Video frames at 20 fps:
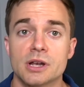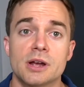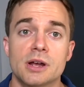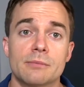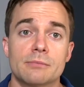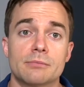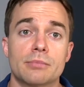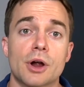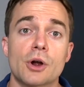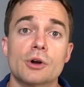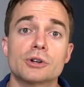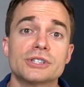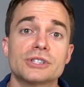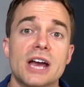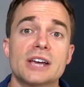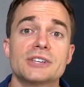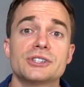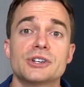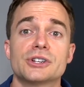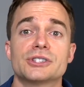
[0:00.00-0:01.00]

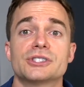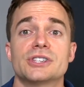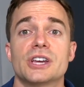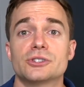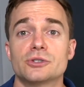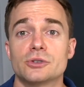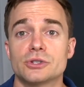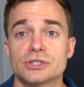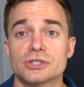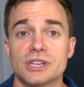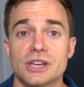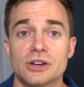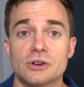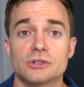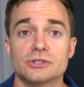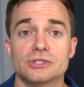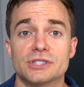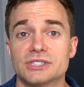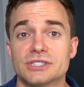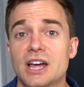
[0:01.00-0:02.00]
Prioritizing your essential
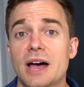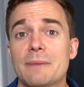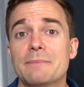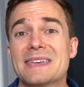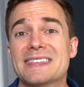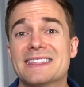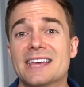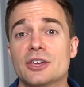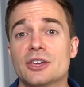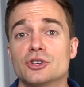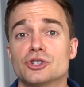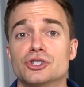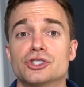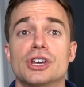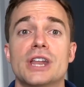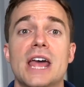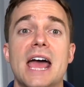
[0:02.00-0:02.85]
skills does not mean that you should